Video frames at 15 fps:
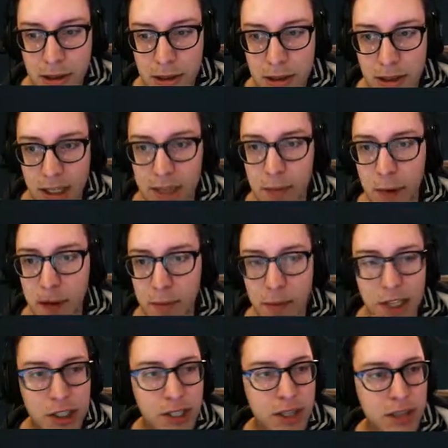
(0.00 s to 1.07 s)
It's worth
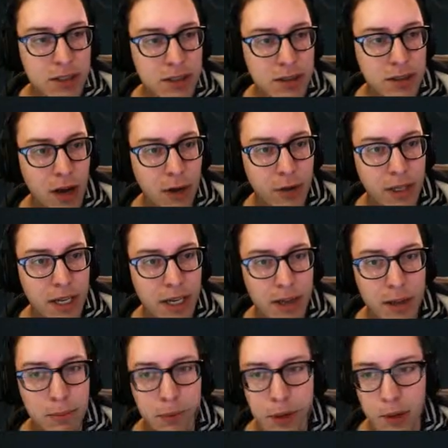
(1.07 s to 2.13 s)
mentioning that there's not really anything
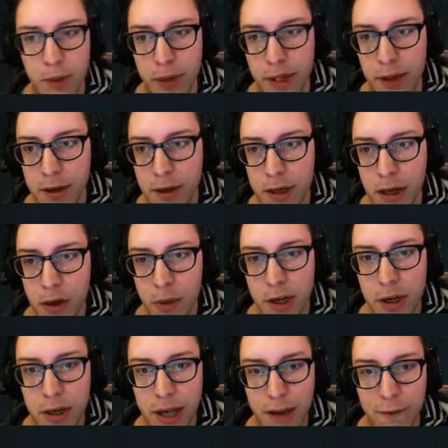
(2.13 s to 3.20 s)
blue either. We
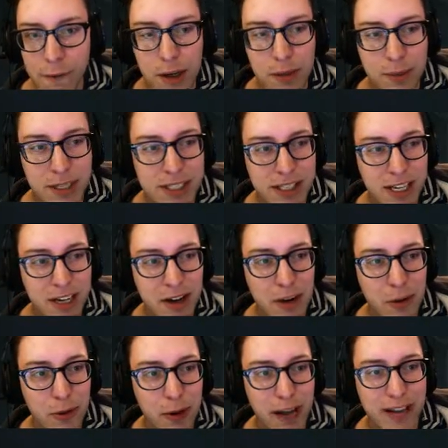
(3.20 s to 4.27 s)
could get Frilled Mystic,
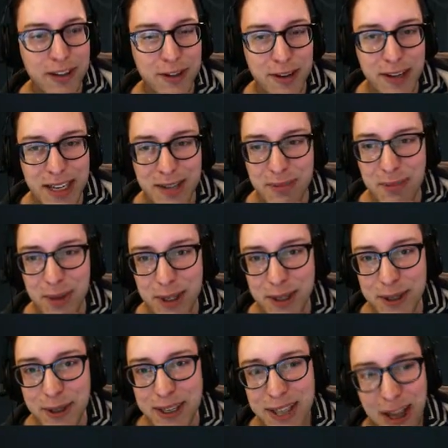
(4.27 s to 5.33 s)
go red, green,
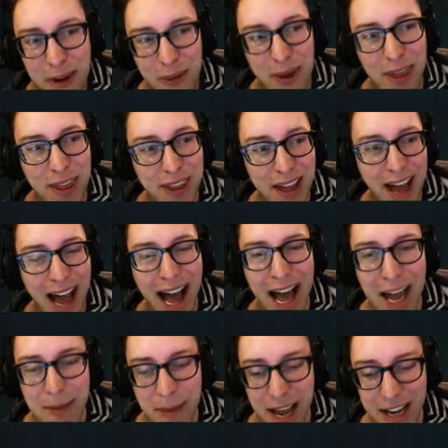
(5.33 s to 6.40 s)
blue with
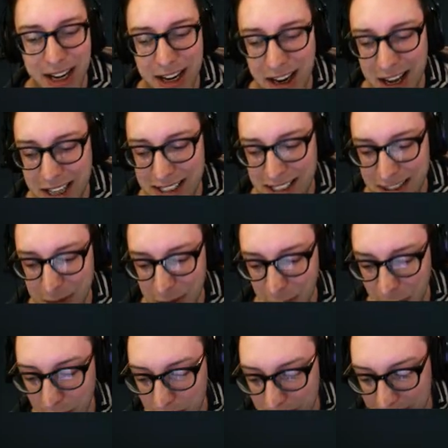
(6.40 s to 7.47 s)
high mana cost
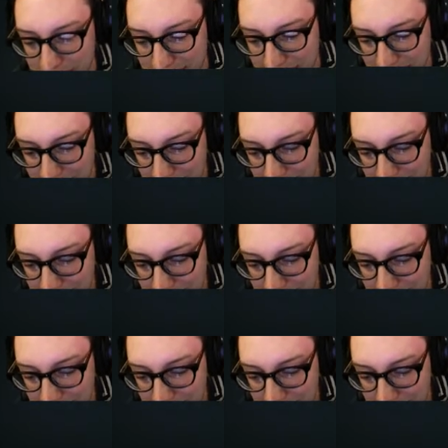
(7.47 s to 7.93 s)
requirements.